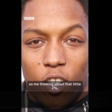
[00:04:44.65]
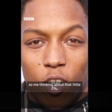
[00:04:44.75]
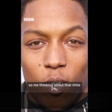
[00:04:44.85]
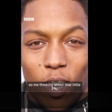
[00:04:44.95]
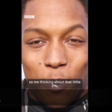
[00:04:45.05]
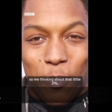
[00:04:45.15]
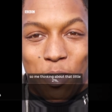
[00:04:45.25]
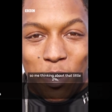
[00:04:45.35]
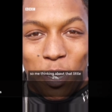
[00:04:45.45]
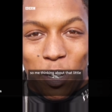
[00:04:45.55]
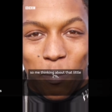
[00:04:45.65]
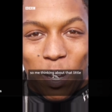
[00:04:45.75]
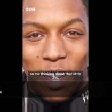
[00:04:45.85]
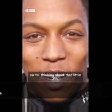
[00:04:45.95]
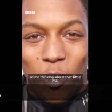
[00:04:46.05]
So me
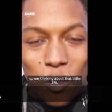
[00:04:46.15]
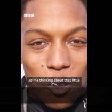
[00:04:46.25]
thinking about that little